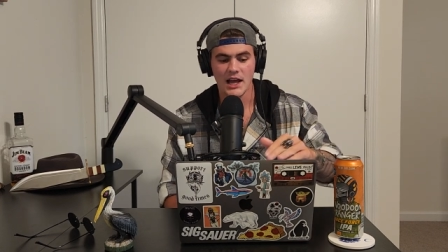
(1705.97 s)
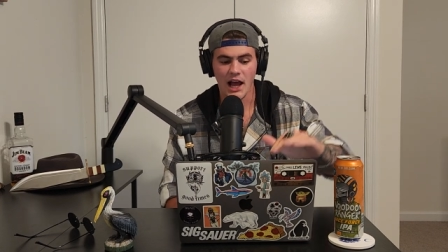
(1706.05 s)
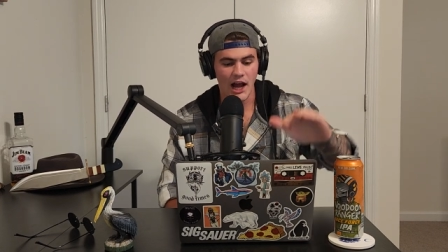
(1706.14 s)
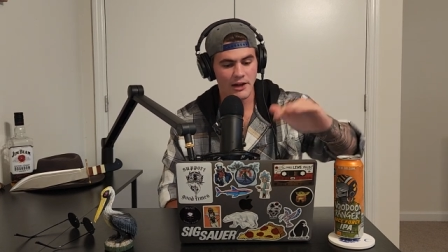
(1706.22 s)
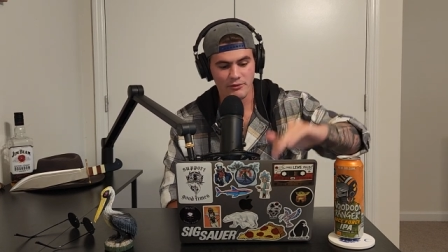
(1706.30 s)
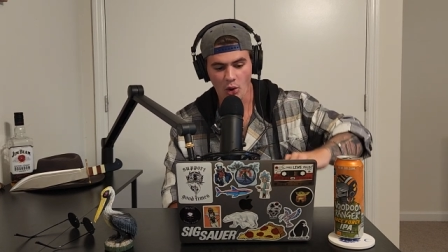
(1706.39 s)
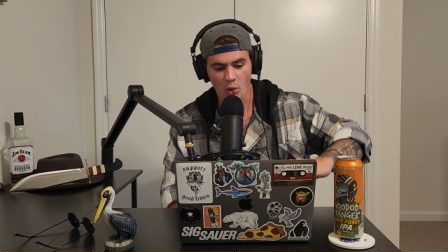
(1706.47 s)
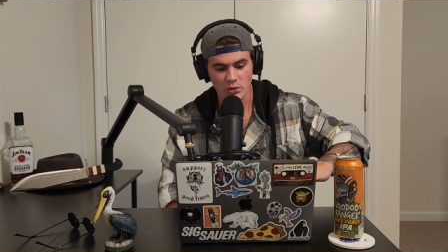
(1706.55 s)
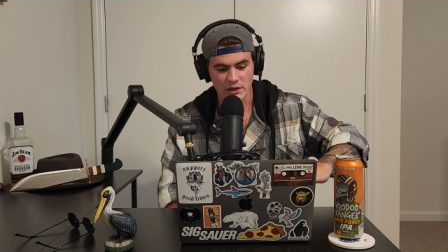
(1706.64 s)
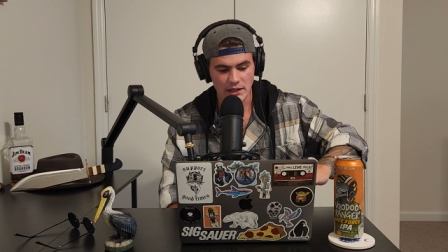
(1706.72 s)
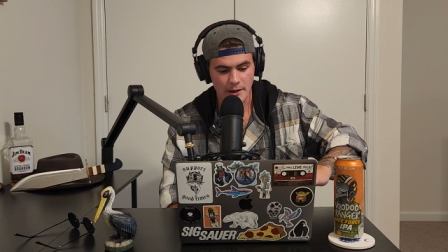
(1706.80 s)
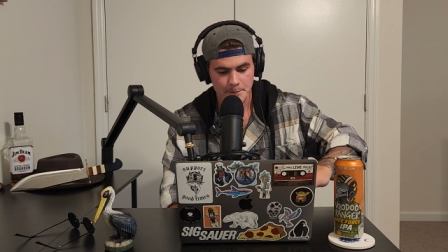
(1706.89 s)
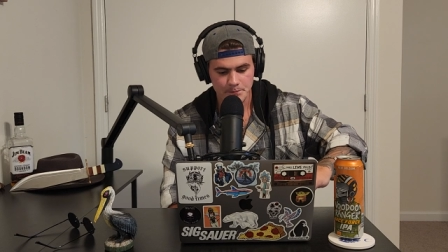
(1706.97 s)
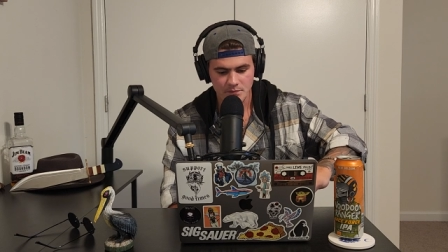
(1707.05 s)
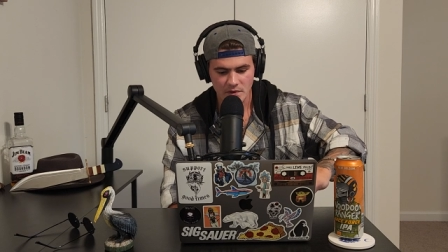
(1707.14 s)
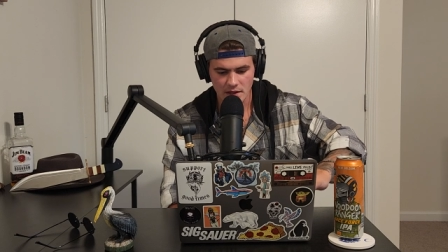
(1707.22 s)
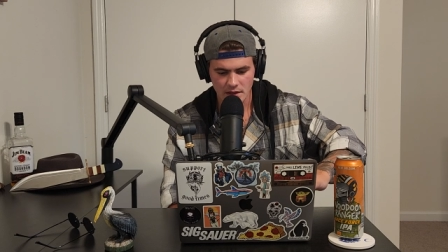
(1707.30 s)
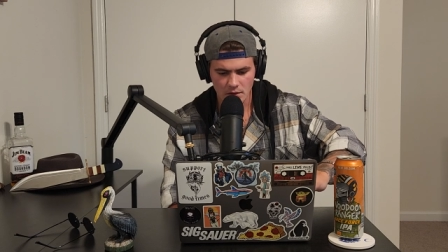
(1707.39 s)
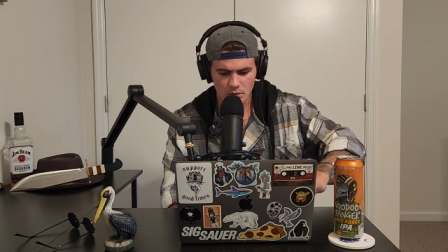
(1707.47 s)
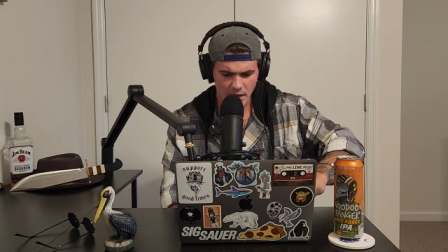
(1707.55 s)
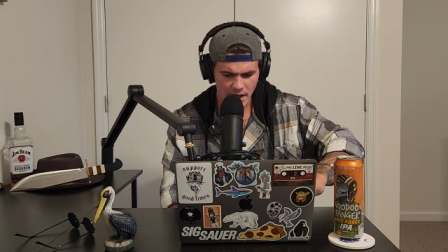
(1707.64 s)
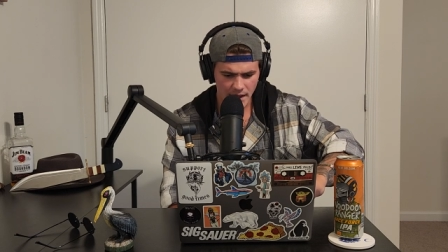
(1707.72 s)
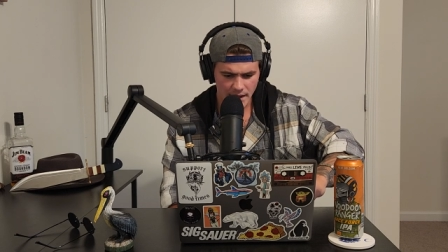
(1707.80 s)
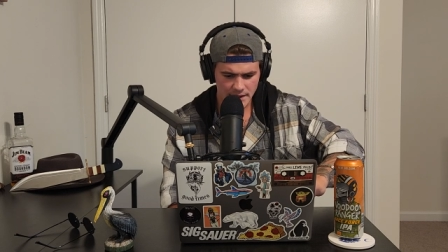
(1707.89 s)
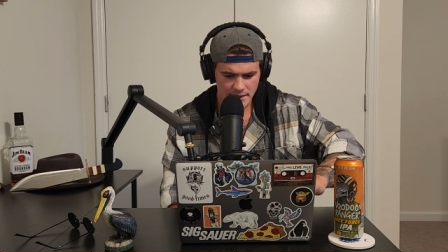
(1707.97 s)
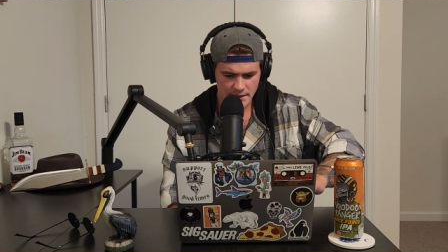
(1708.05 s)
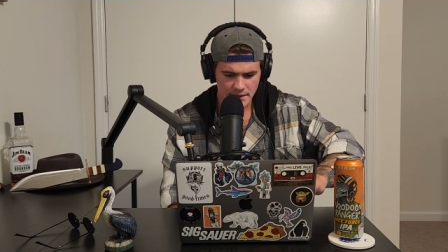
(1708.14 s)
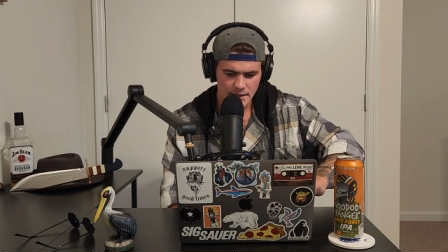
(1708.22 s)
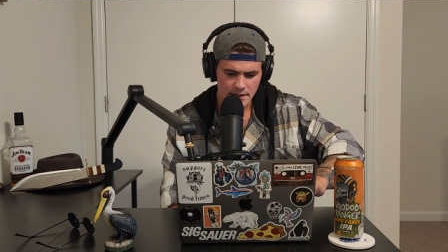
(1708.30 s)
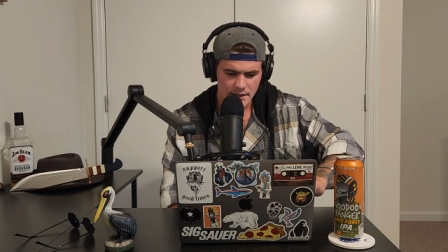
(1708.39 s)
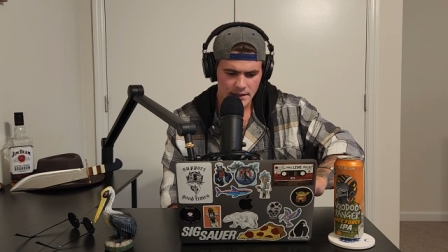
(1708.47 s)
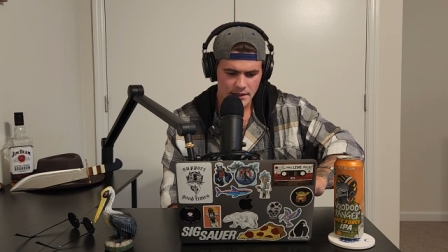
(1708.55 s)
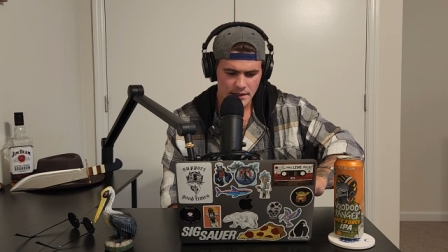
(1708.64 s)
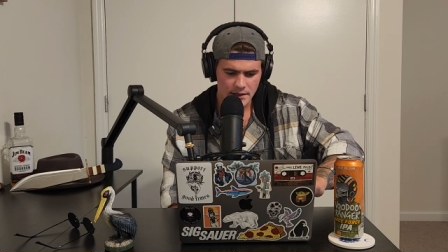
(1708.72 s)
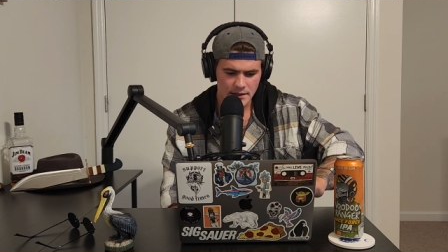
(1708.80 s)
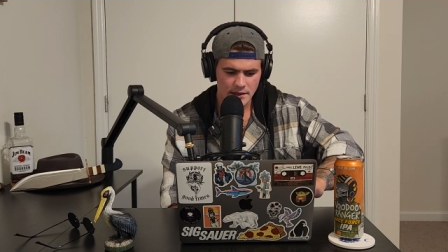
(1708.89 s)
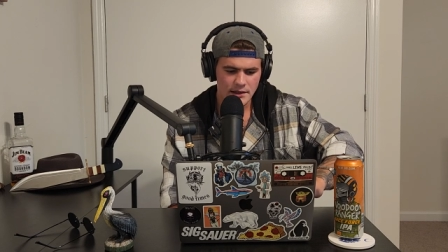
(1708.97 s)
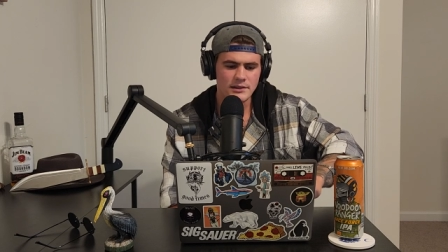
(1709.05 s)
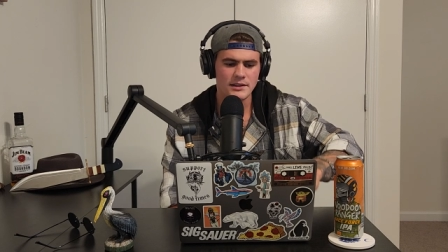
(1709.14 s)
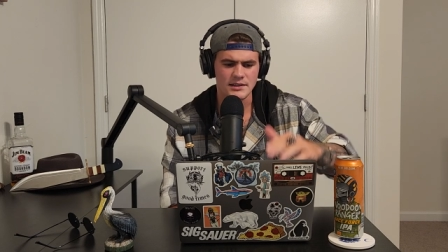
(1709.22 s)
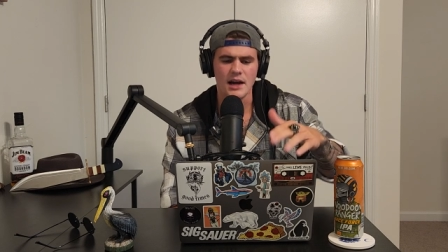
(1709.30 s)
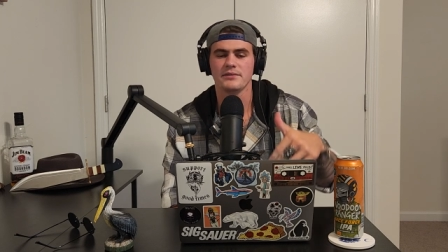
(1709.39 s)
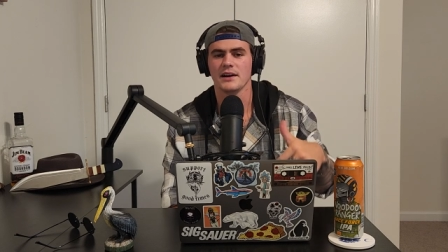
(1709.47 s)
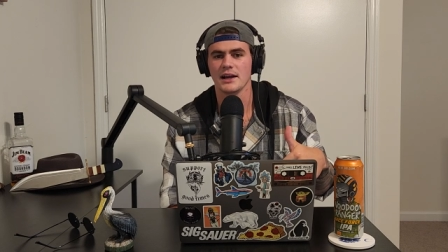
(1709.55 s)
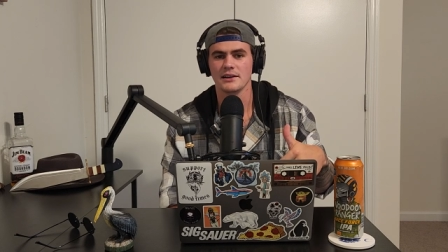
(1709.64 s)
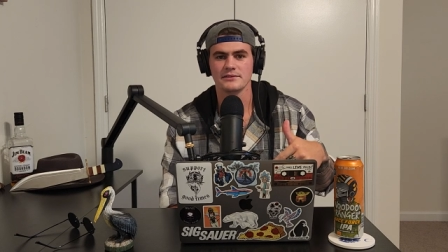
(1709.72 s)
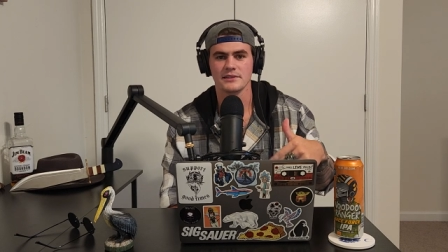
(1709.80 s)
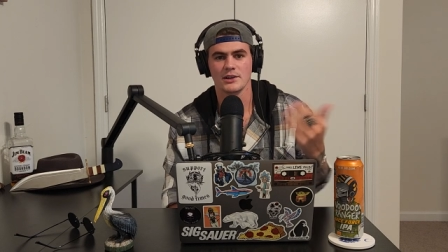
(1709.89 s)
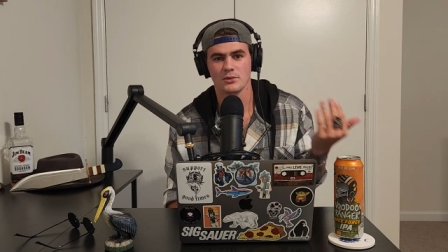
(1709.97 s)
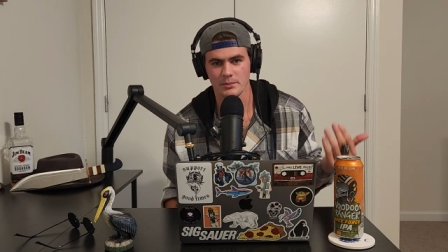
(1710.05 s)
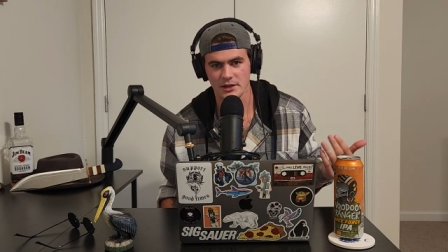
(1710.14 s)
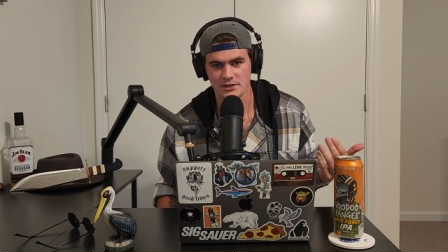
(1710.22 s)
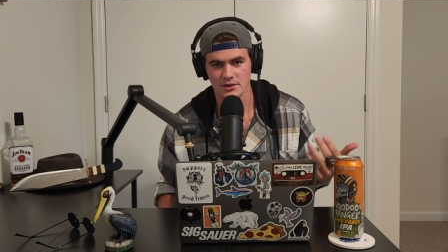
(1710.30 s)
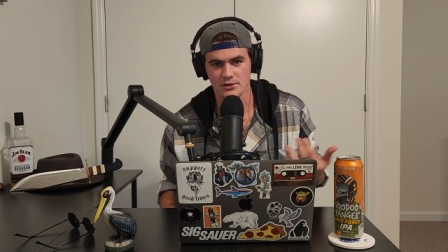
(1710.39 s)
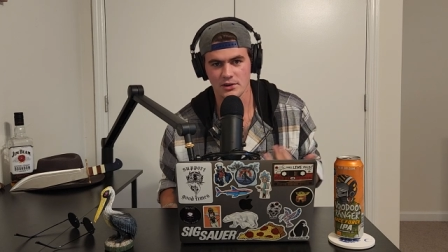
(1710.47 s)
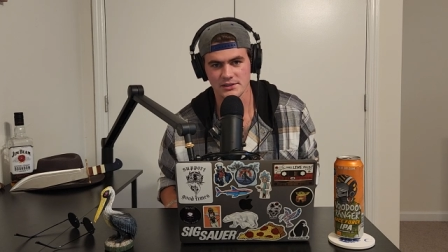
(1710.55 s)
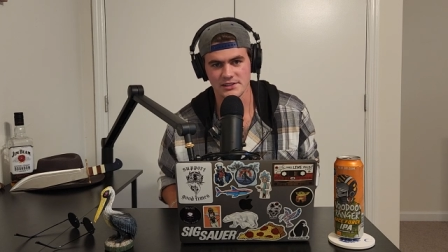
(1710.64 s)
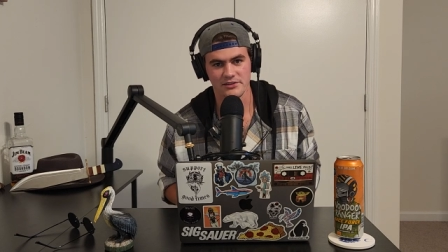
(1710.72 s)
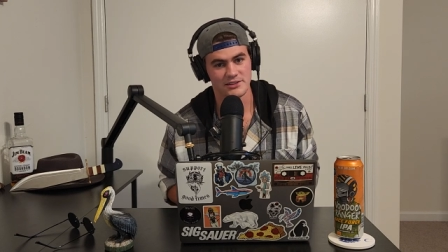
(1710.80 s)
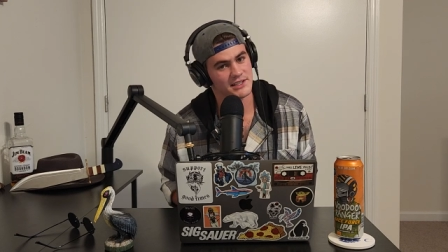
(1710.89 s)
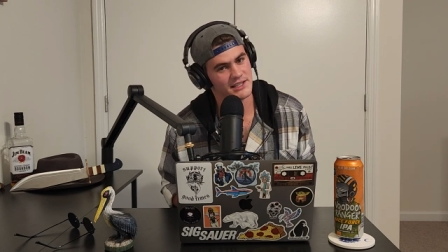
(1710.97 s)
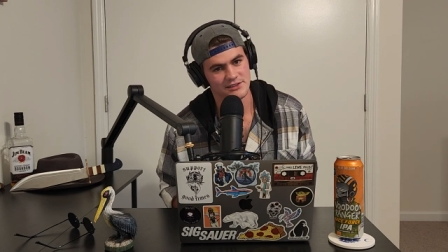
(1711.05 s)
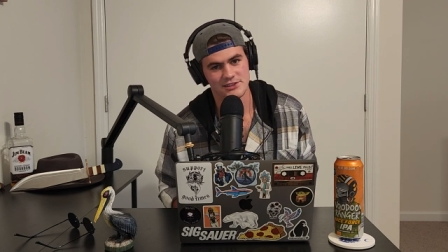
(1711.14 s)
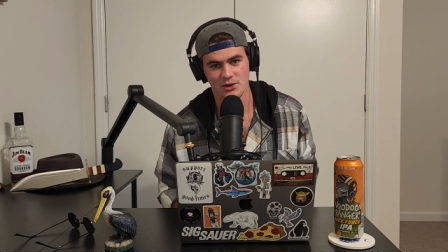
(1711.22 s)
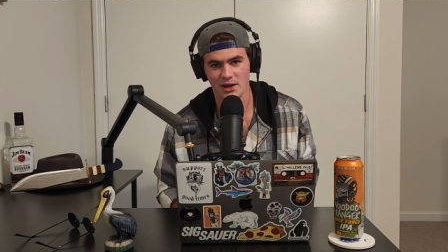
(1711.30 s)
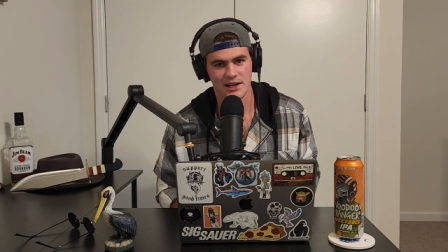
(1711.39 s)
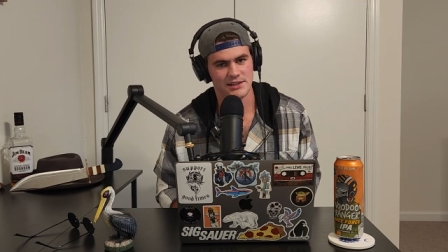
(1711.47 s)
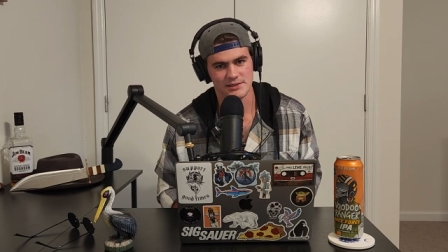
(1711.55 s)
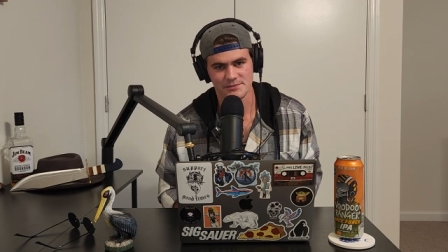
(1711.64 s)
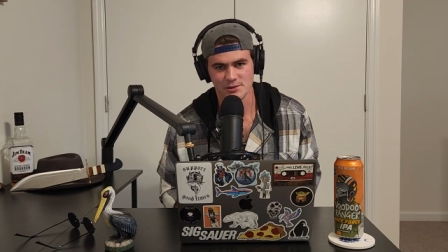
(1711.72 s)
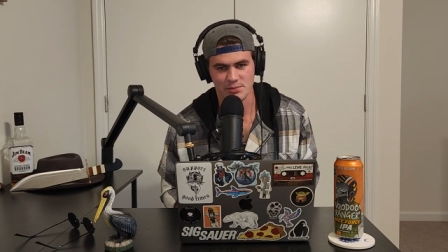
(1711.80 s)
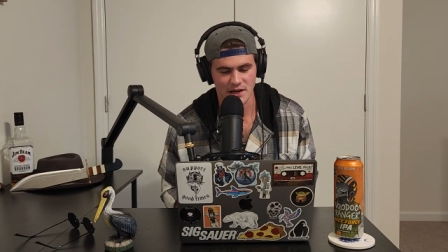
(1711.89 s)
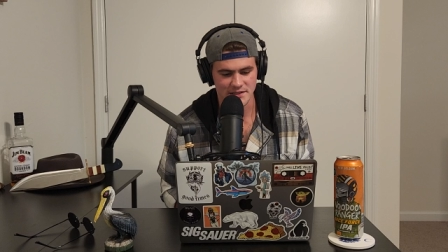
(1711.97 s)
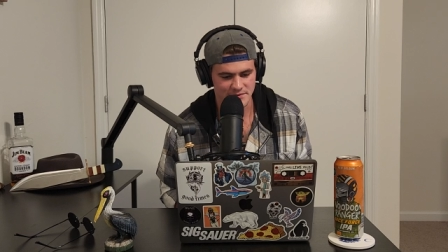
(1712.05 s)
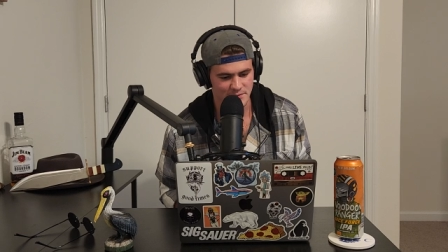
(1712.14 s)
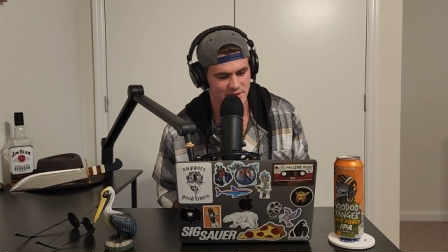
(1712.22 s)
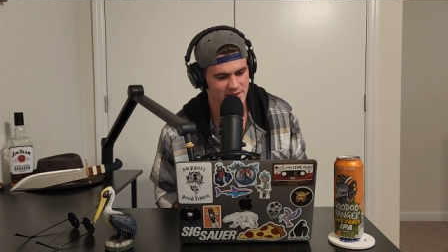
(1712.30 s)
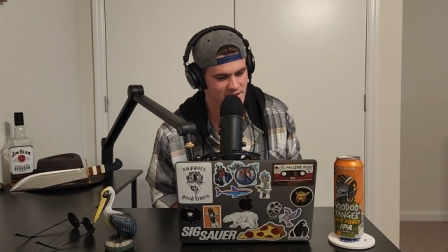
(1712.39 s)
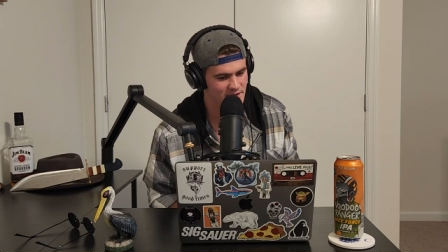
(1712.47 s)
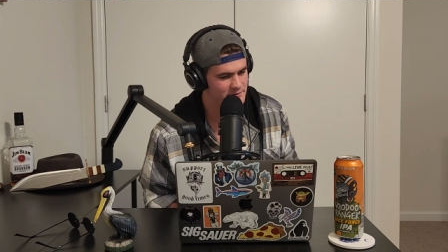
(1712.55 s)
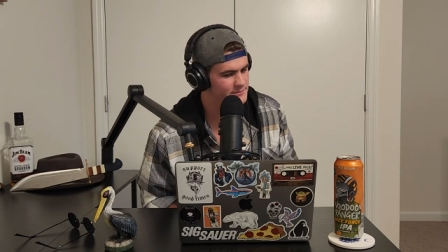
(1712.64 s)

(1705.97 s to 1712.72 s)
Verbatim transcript: I've only read the top five, and we're about to go through all 17. So I got some surprises for myself.